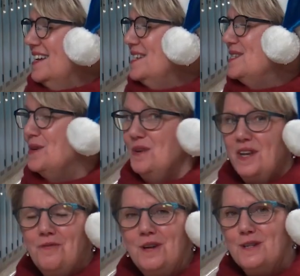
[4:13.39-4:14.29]
So
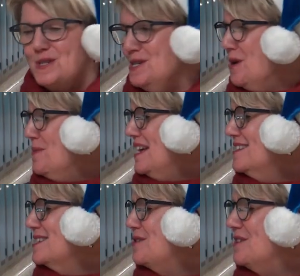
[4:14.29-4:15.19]
if your
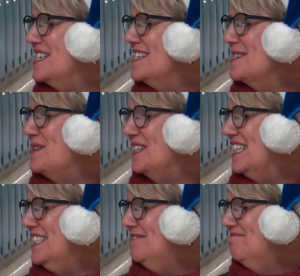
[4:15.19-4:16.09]
snowman's grin is
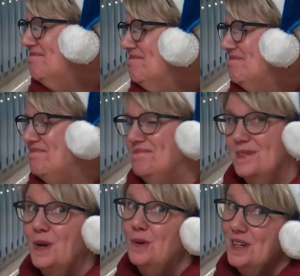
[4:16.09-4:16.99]
crooked,
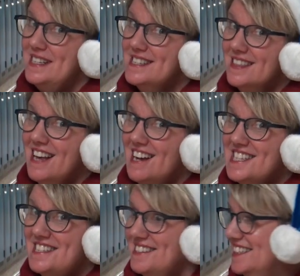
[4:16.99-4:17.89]
or he's
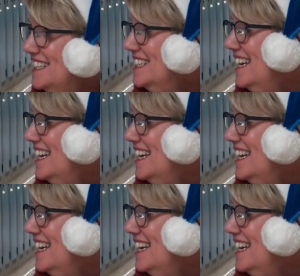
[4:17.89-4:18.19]
lost a little